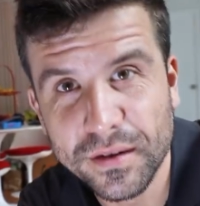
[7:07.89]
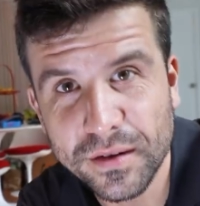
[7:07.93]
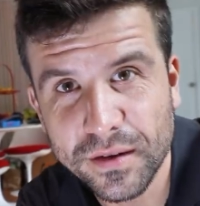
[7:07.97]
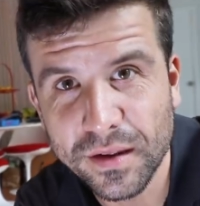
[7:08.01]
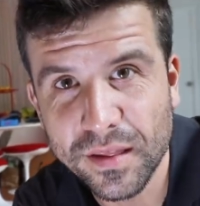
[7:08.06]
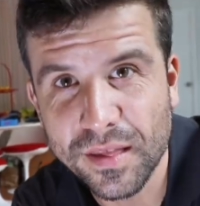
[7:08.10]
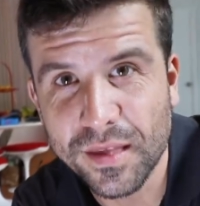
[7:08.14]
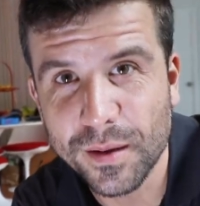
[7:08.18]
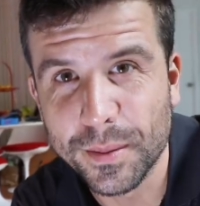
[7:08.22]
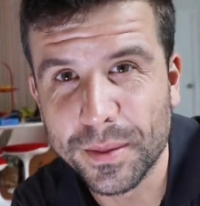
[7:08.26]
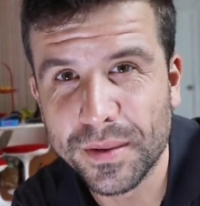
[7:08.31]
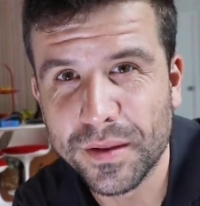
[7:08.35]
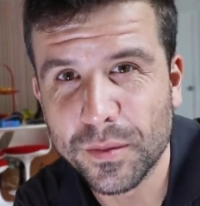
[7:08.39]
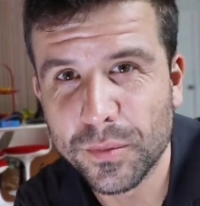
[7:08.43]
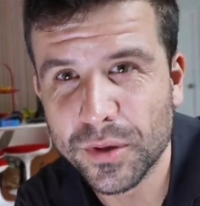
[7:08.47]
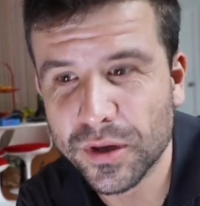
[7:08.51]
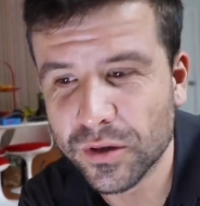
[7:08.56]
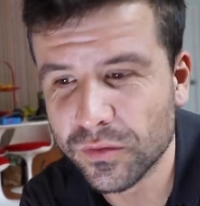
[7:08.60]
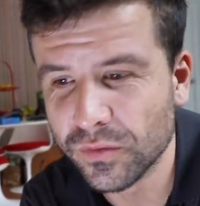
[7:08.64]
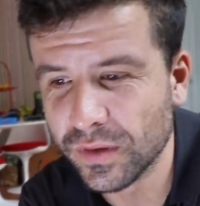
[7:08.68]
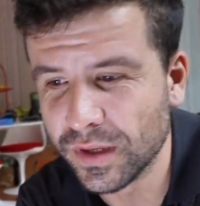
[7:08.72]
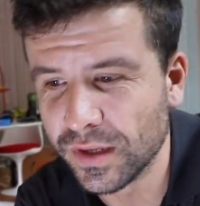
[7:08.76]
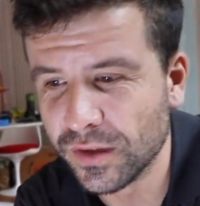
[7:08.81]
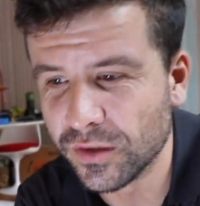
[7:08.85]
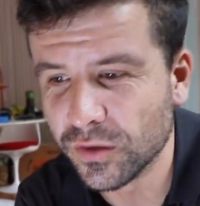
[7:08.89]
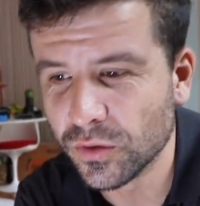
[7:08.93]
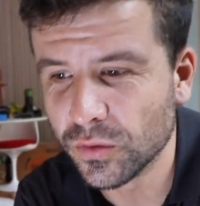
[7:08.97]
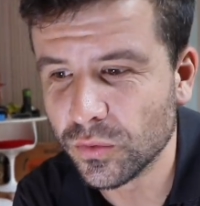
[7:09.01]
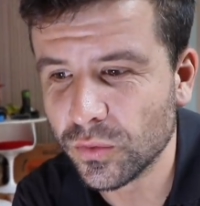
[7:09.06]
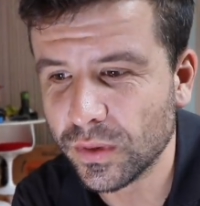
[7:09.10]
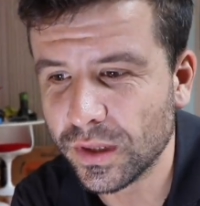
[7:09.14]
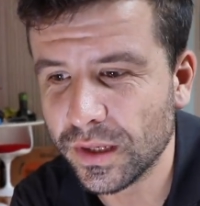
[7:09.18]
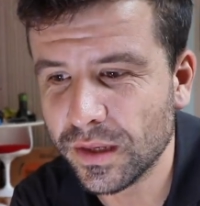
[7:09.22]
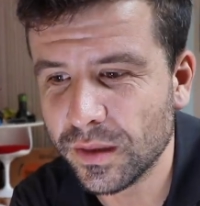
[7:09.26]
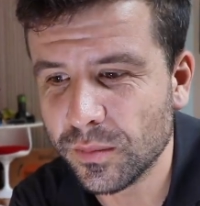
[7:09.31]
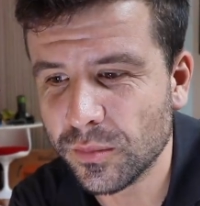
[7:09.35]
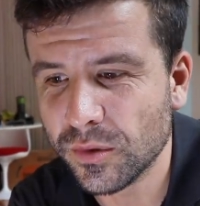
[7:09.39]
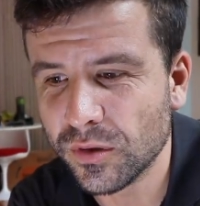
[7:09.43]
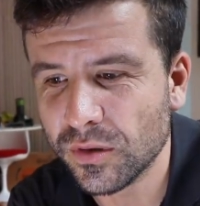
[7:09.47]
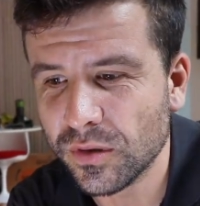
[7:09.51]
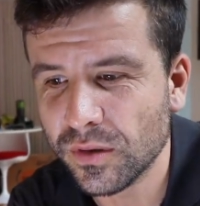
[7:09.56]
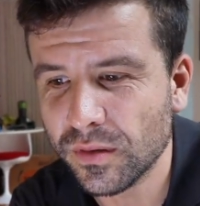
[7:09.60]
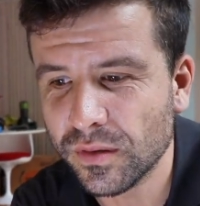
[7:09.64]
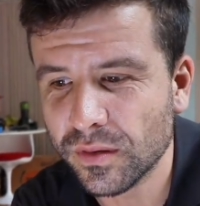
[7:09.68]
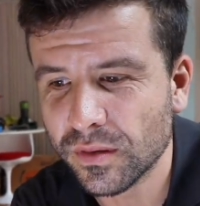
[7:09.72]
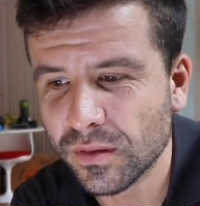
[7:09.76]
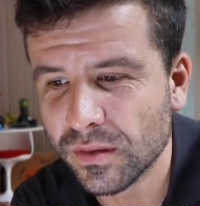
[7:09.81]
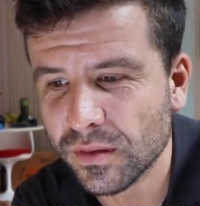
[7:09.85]
It's something that we don't really do
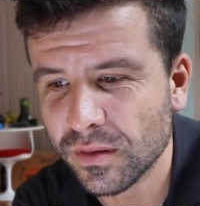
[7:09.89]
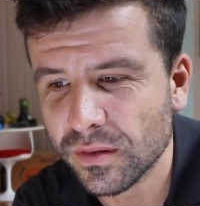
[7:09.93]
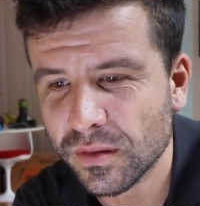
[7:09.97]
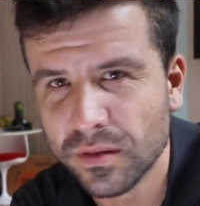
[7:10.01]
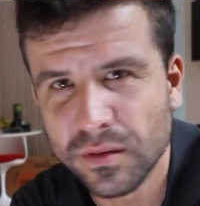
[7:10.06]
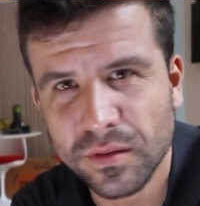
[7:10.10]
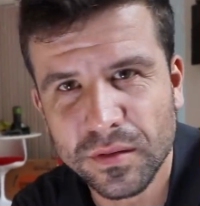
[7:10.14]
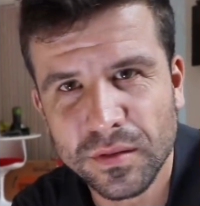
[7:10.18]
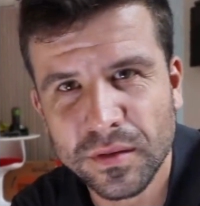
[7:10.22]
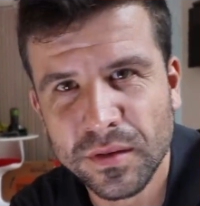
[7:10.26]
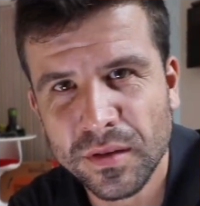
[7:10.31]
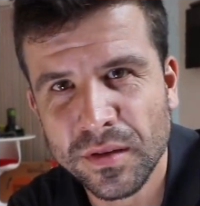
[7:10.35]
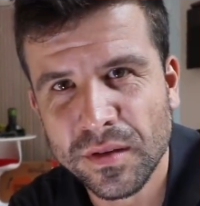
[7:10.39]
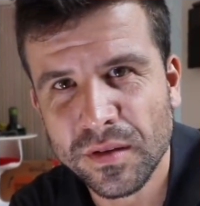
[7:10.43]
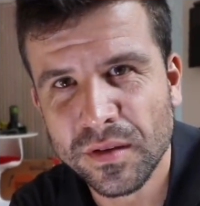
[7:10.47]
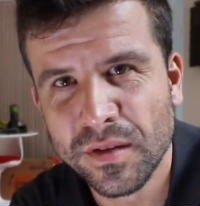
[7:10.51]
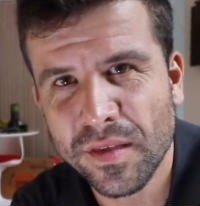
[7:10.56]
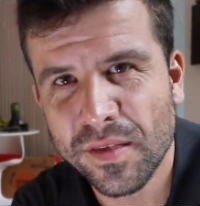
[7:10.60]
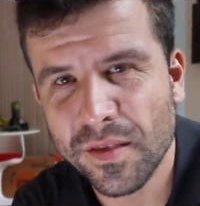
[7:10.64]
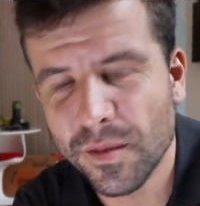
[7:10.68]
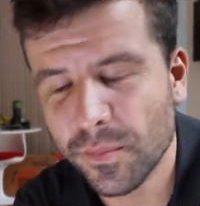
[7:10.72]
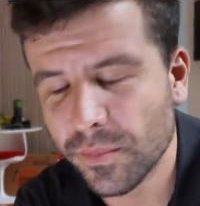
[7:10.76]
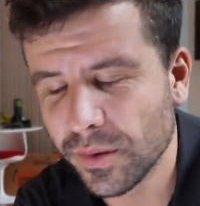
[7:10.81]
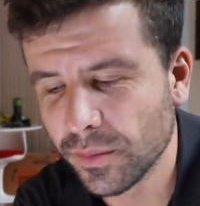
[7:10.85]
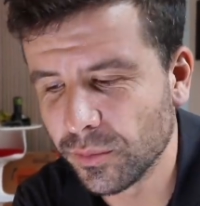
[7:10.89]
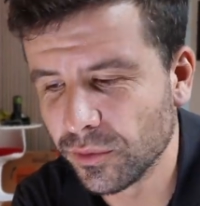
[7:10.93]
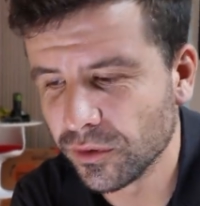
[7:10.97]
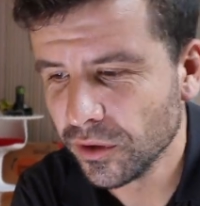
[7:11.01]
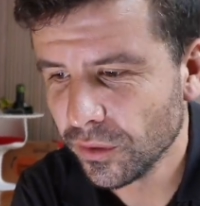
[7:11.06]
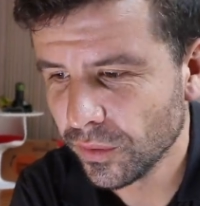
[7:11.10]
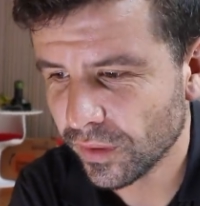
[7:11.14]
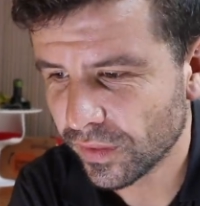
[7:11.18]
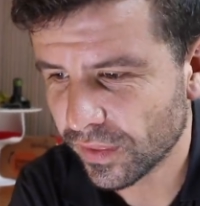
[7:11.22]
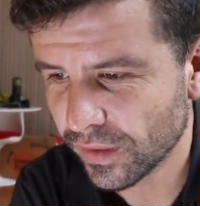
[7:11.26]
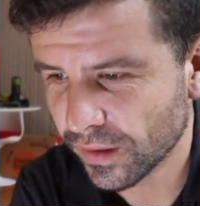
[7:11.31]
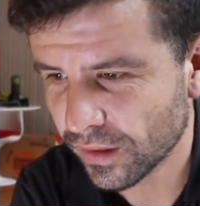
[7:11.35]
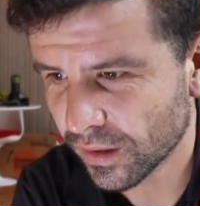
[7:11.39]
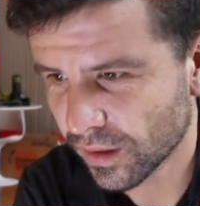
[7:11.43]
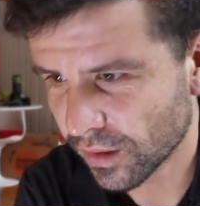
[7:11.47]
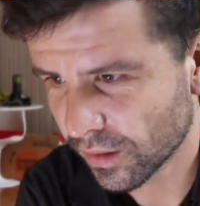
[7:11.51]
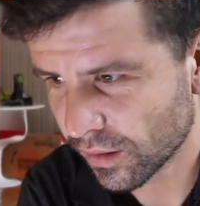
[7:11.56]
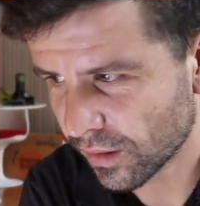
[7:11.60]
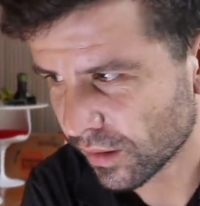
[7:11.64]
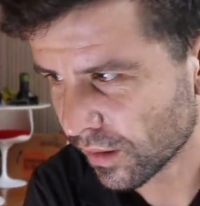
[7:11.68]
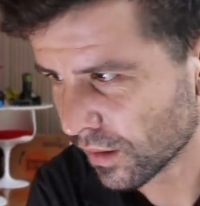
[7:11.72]
anymore. Some people do, I think.